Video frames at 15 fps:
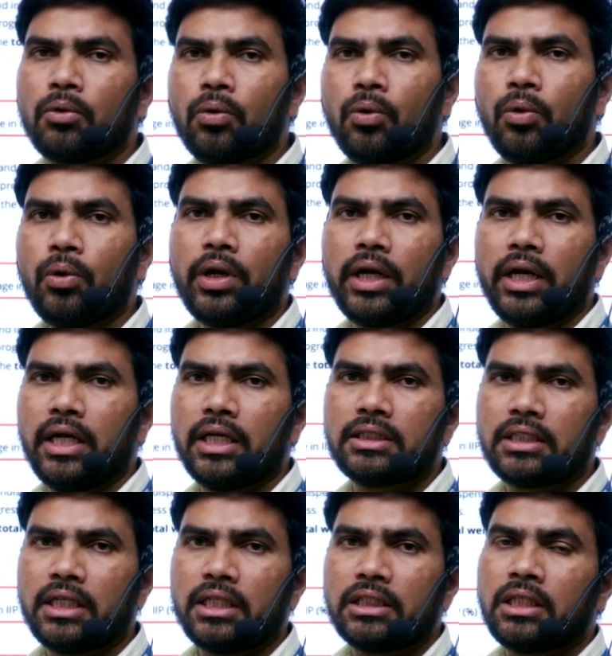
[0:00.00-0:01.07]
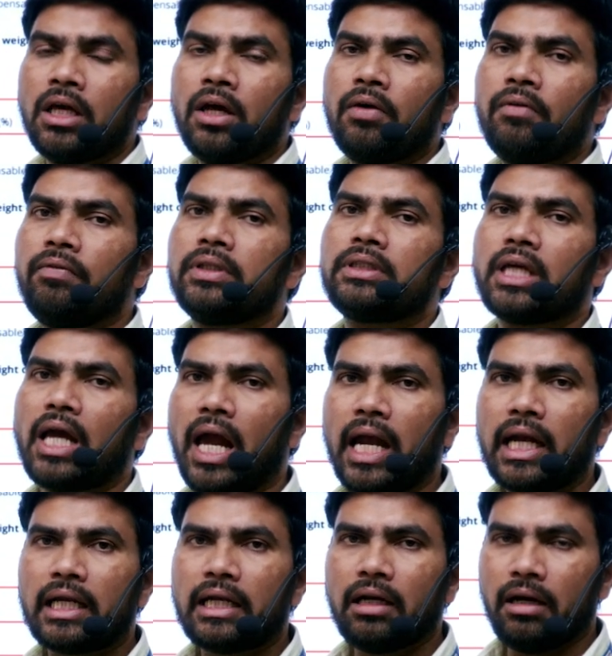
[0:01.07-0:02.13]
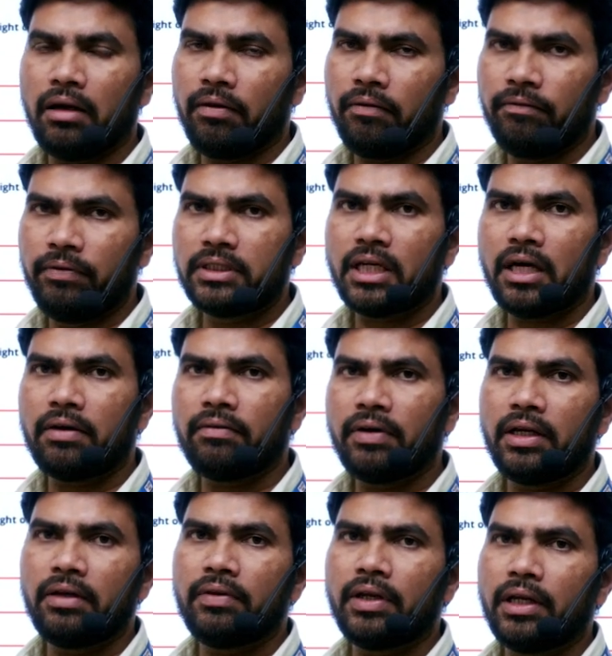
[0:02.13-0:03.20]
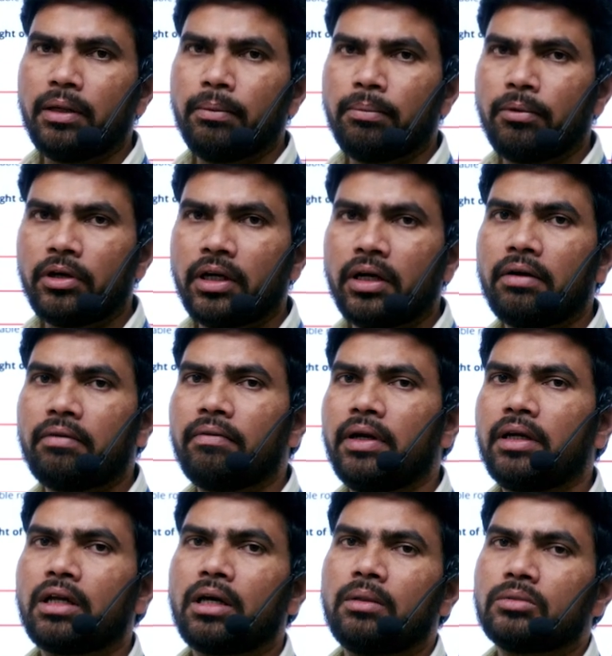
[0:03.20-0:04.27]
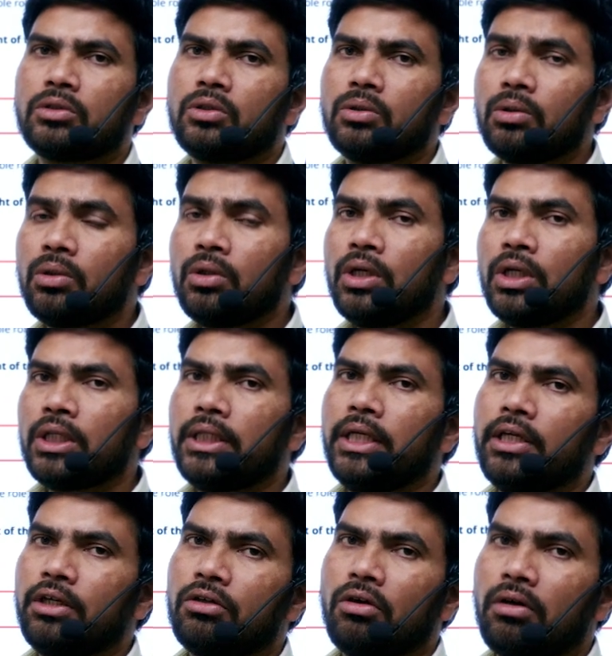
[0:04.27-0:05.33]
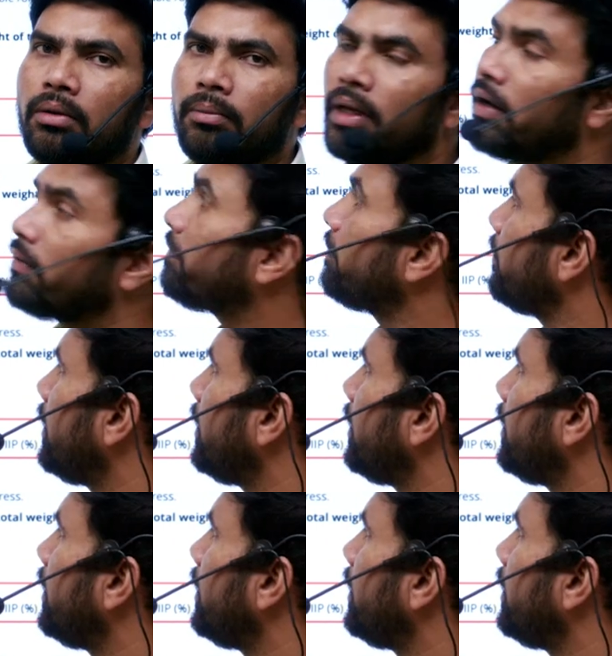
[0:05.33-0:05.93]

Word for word: core industries which are very, very important when it comes to the economy of